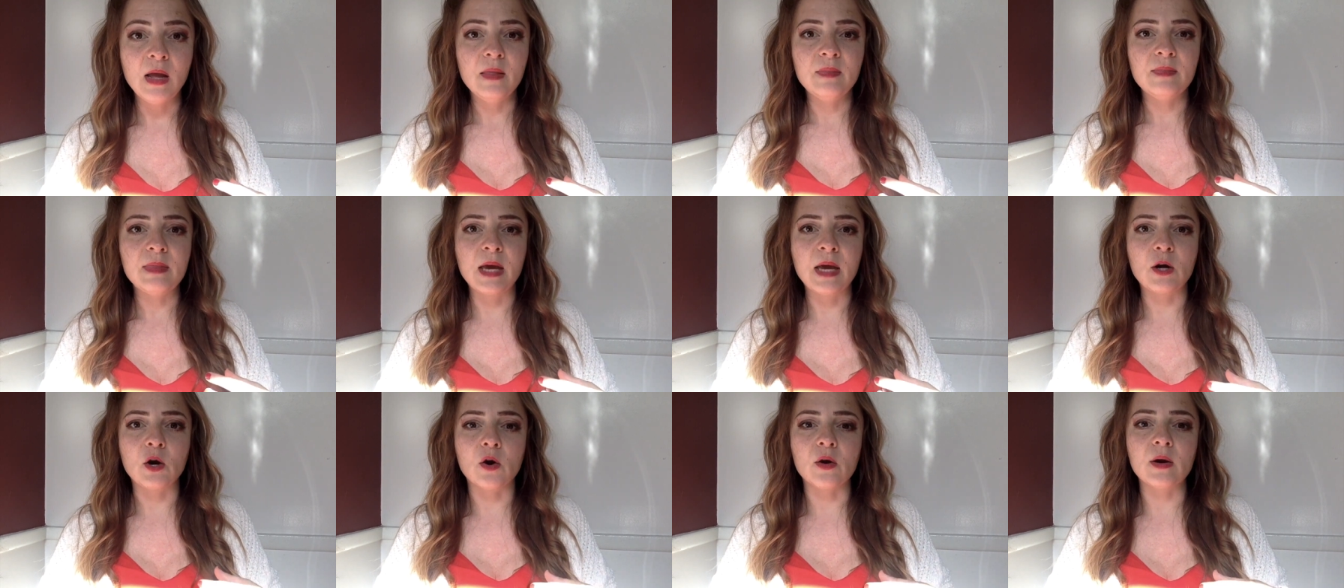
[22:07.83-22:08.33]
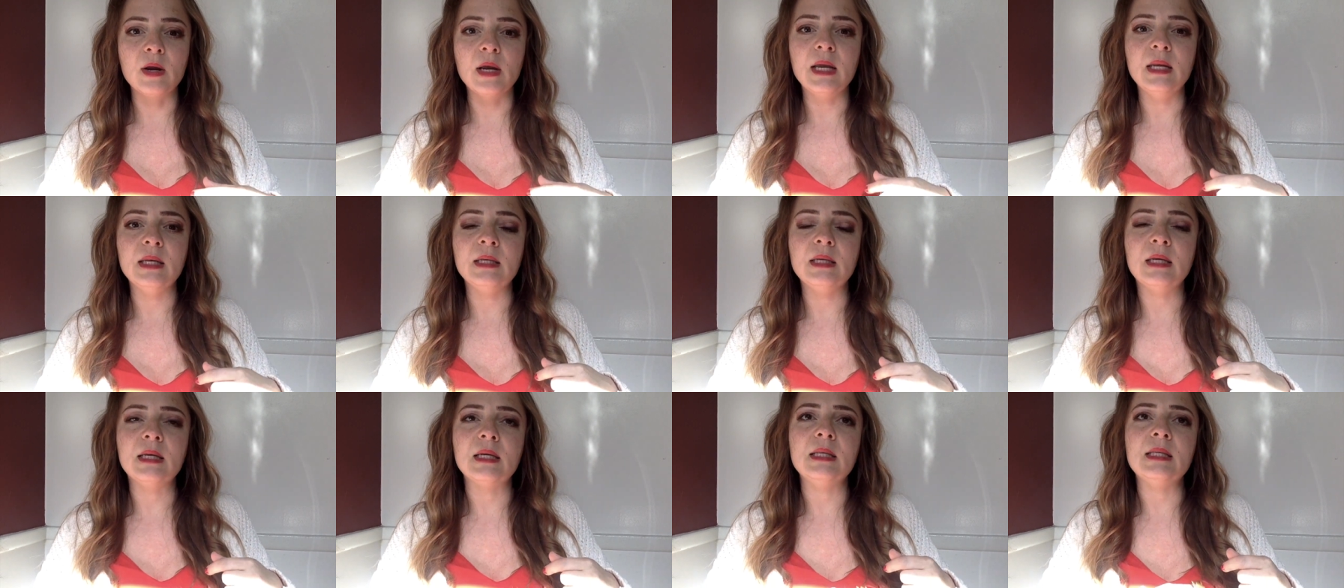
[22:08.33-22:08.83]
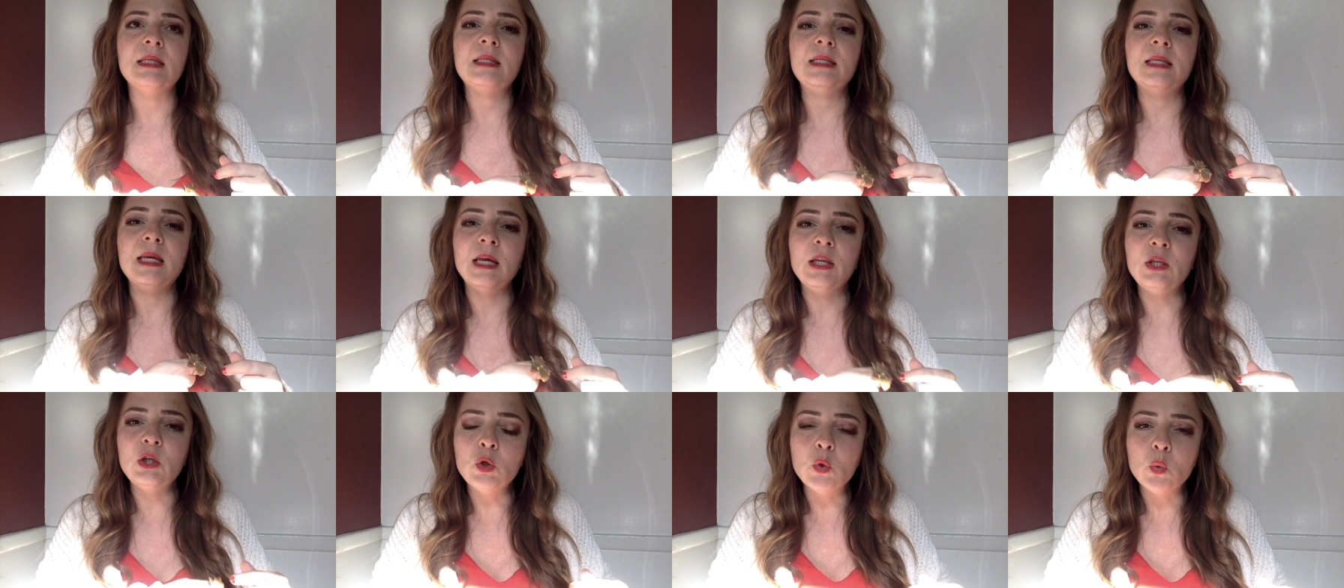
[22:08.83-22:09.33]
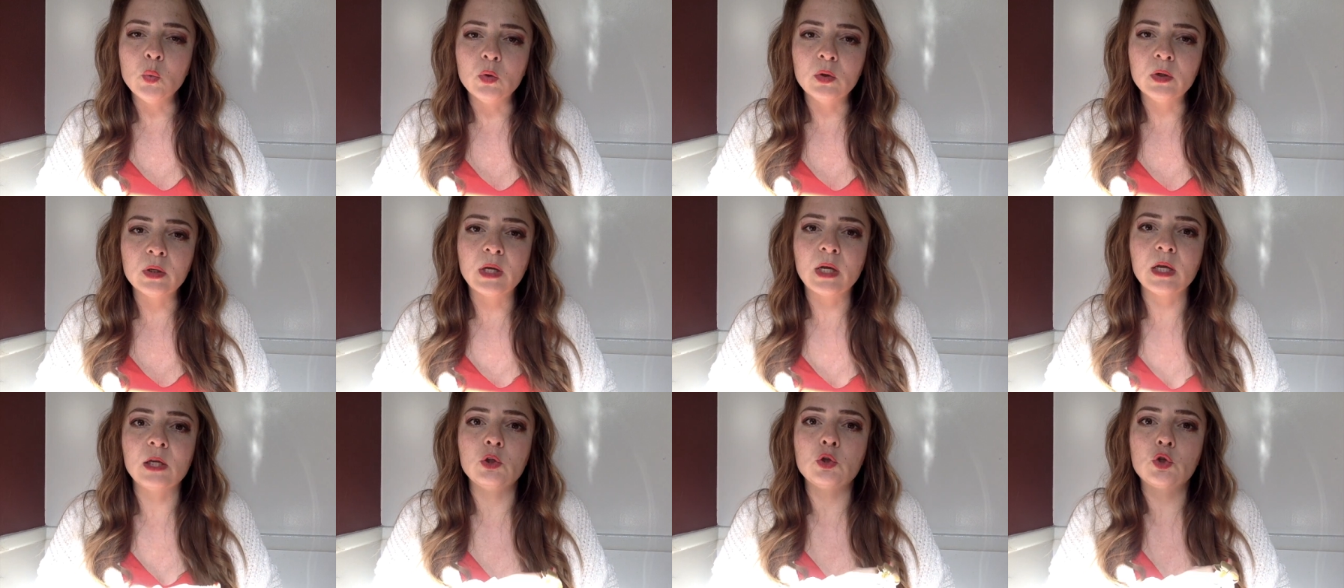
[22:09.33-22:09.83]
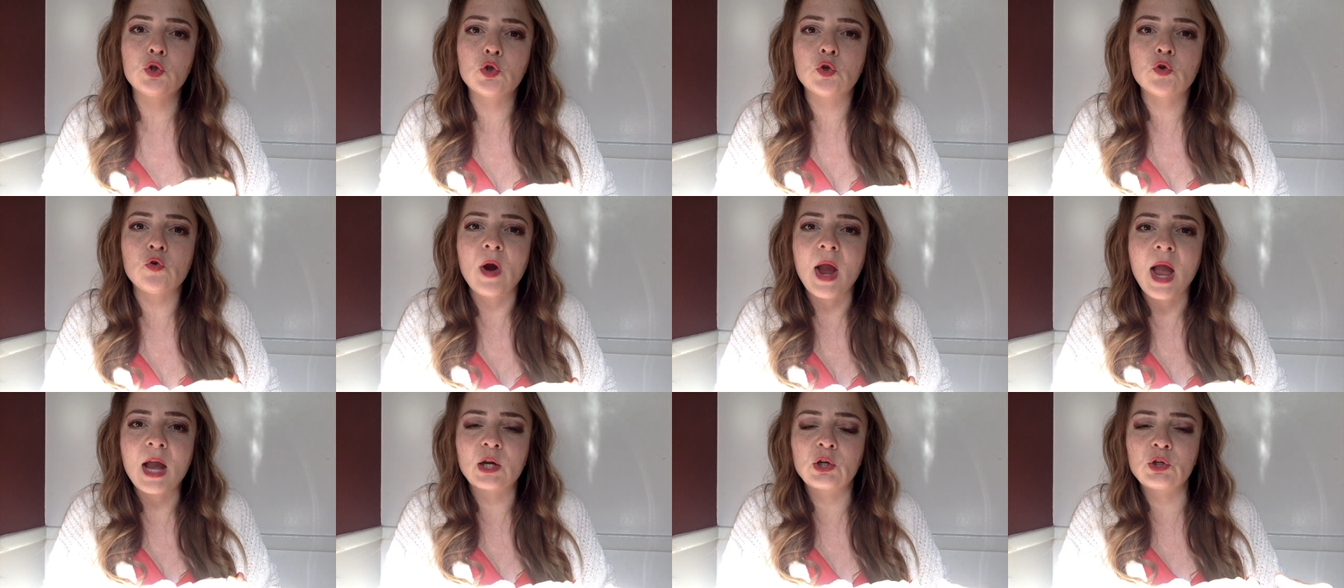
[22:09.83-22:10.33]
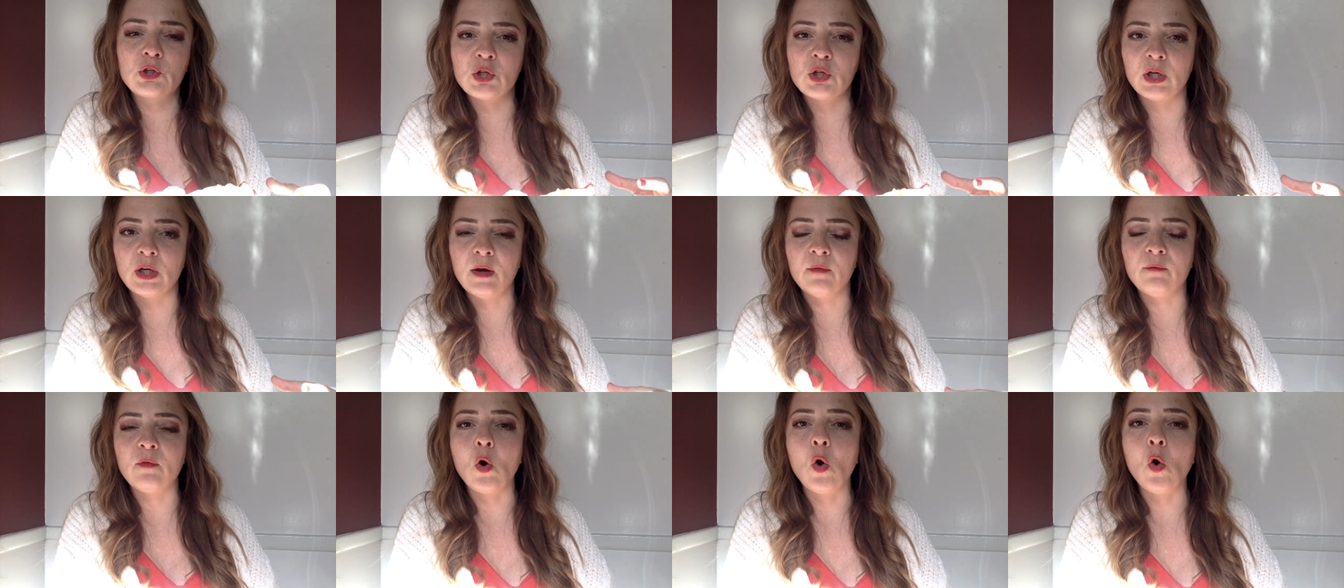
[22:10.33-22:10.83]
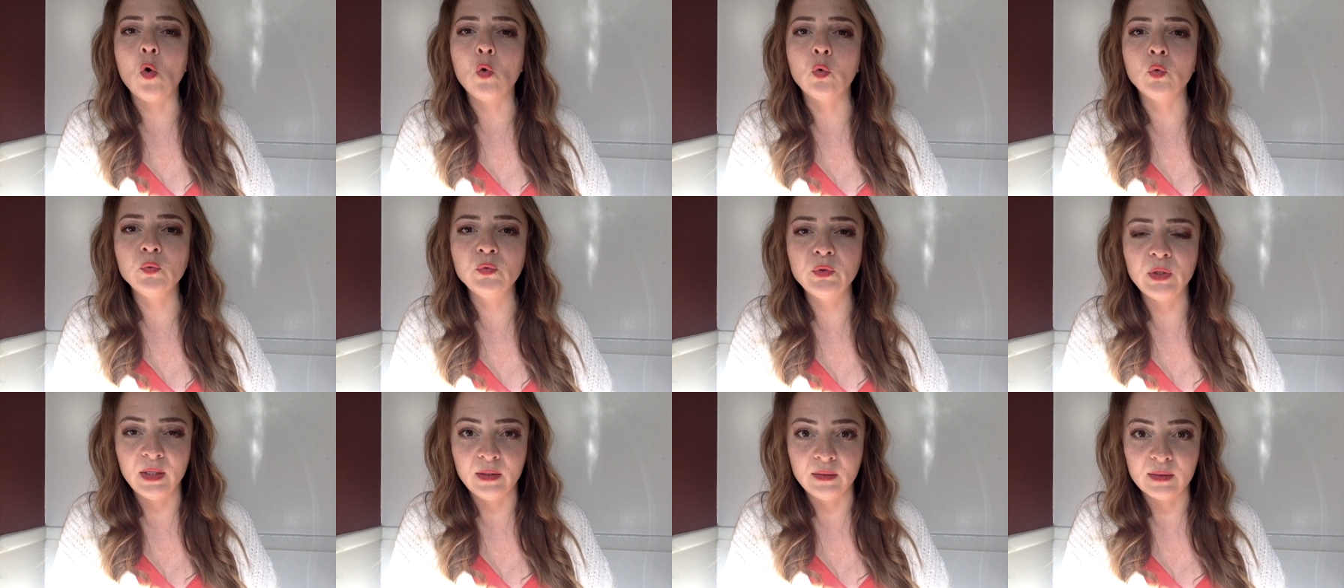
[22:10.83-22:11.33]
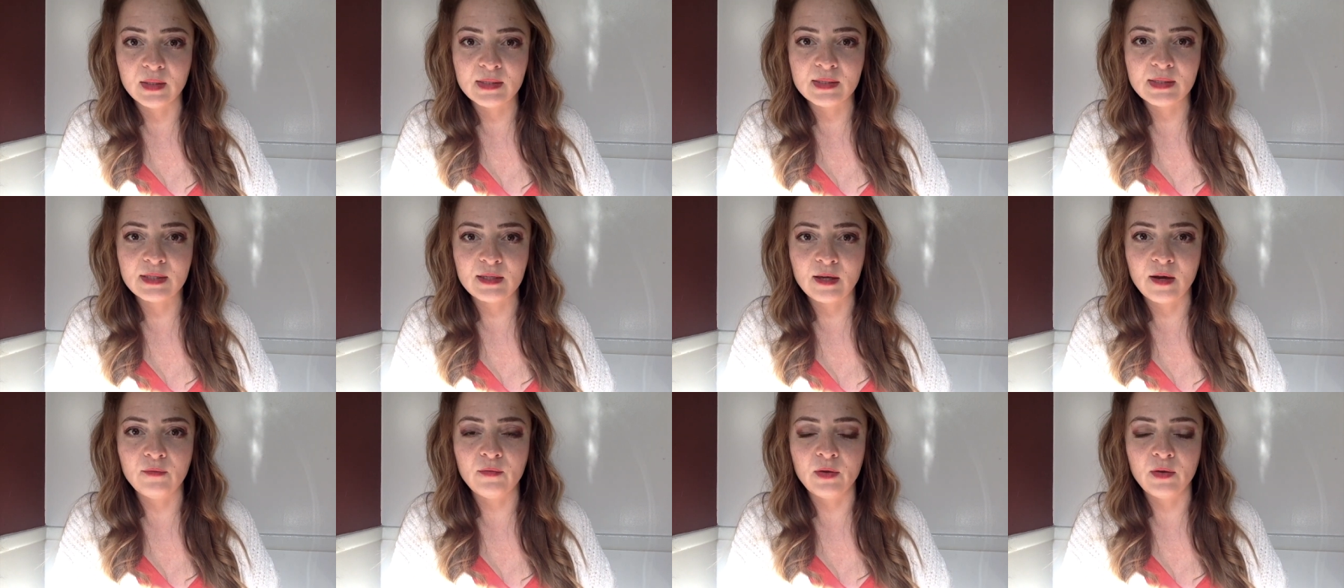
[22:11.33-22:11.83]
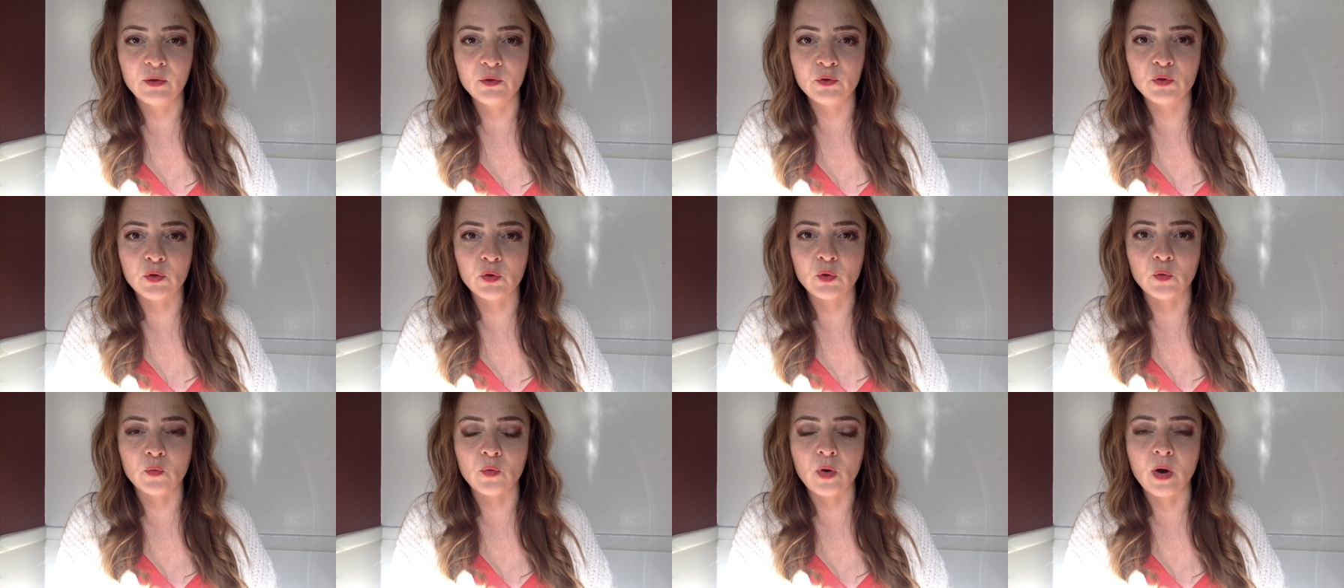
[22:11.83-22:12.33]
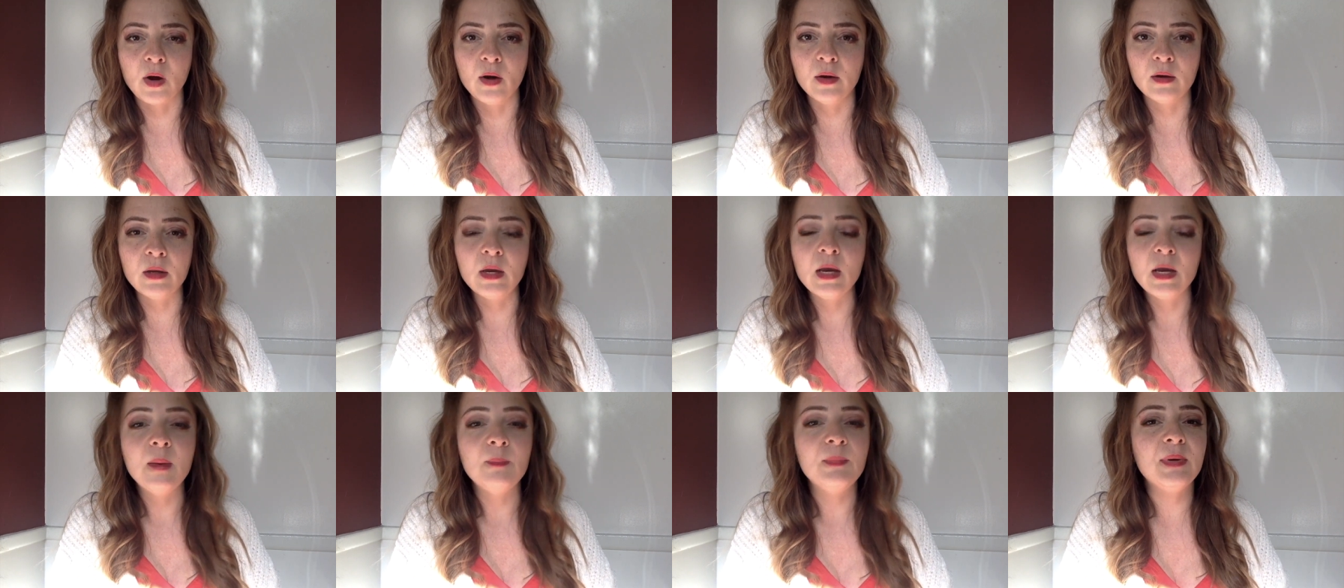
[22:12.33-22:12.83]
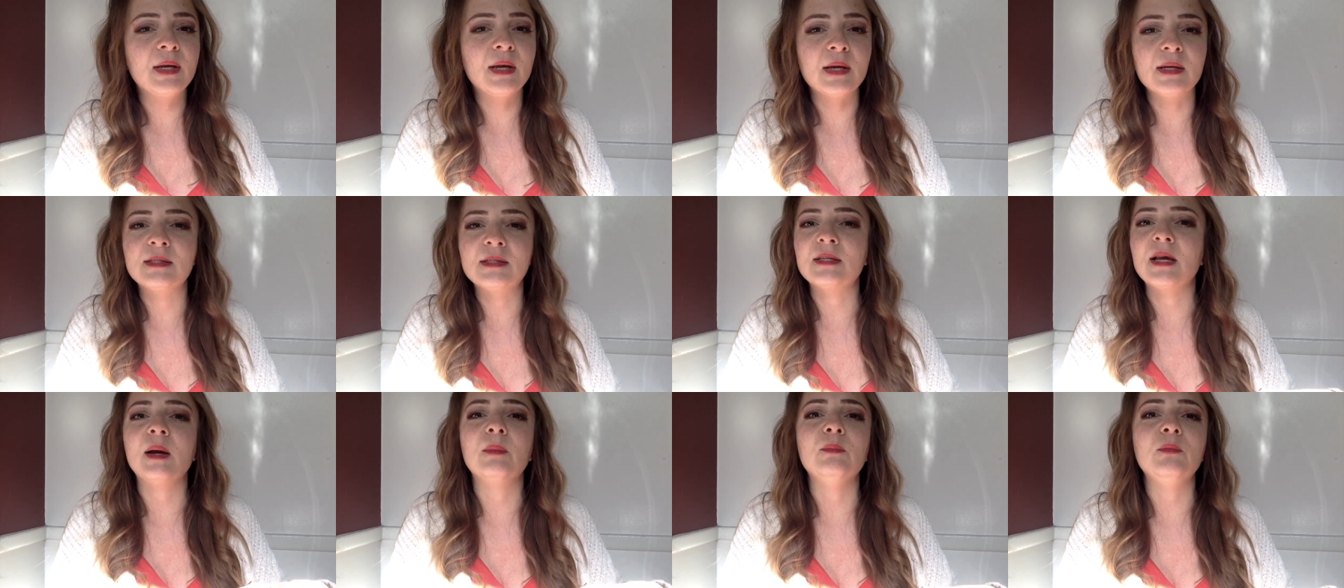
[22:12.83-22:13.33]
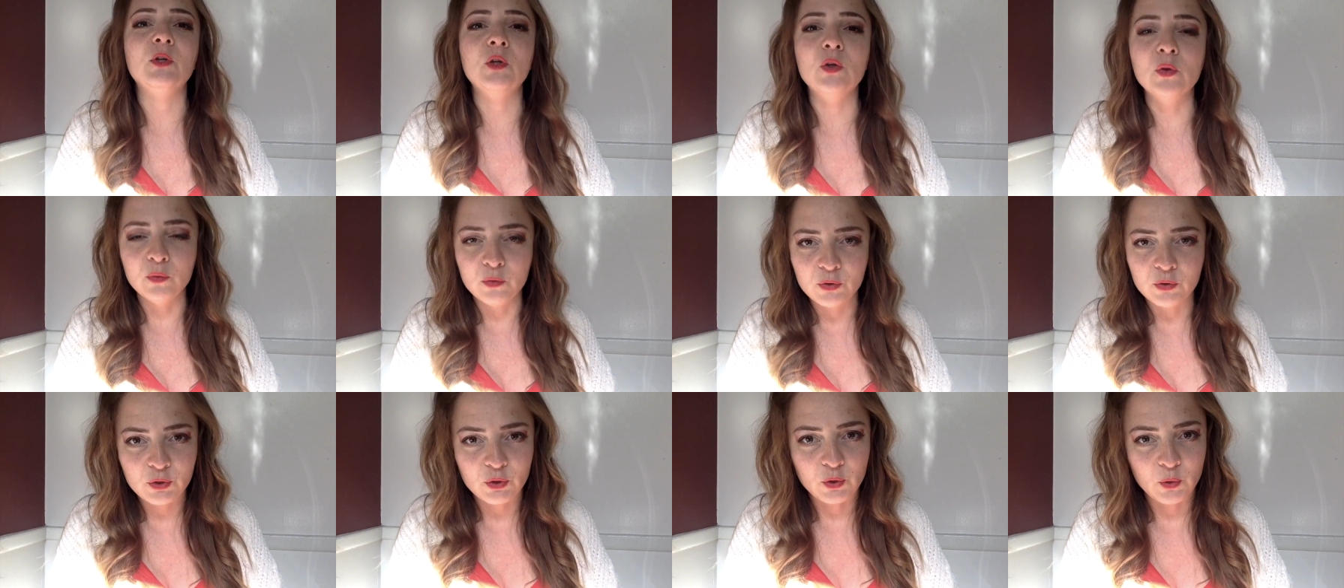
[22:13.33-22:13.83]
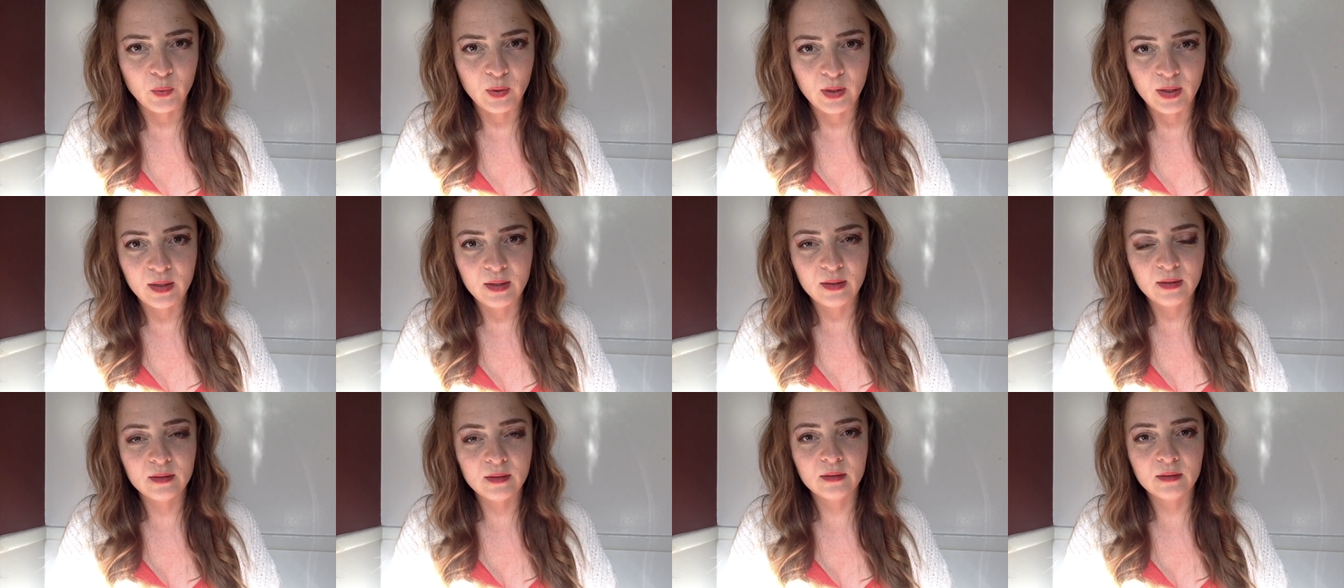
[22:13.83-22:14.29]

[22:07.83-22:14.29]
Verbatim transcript: that are in continual contraction of holding this stuff under the rug because I'm used to it.